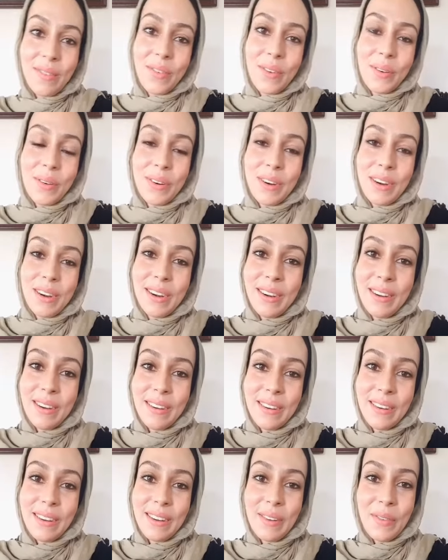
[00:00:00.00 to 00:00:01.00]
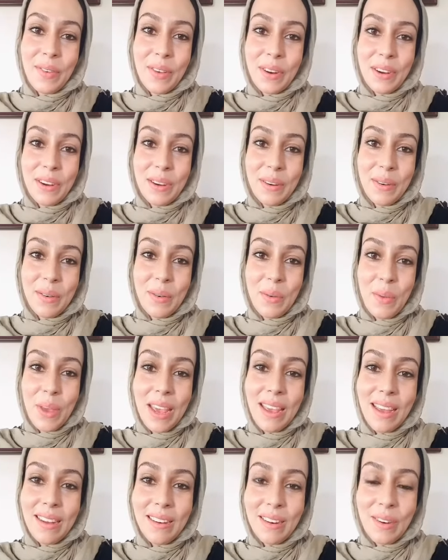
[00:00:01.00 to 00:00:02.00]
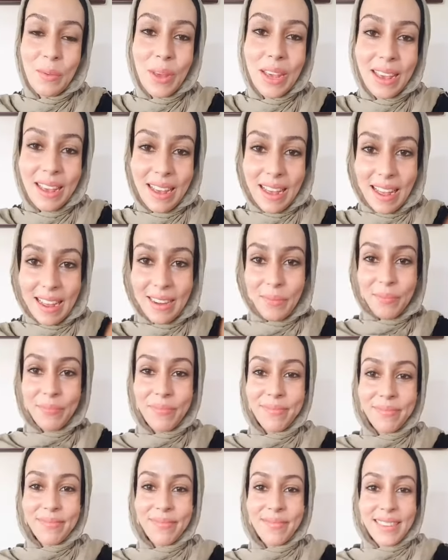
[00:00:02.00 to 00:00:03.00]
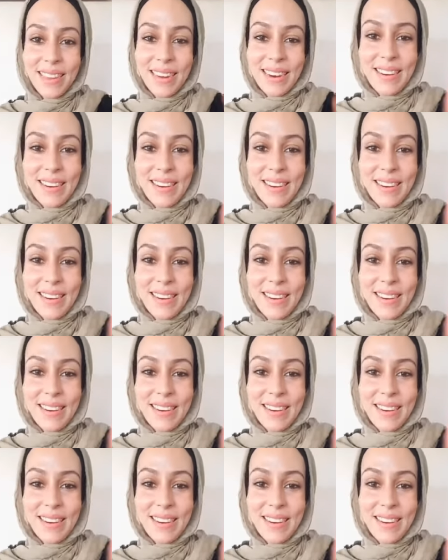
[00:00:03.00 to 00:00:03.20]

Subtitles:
your weekend and week ahead. All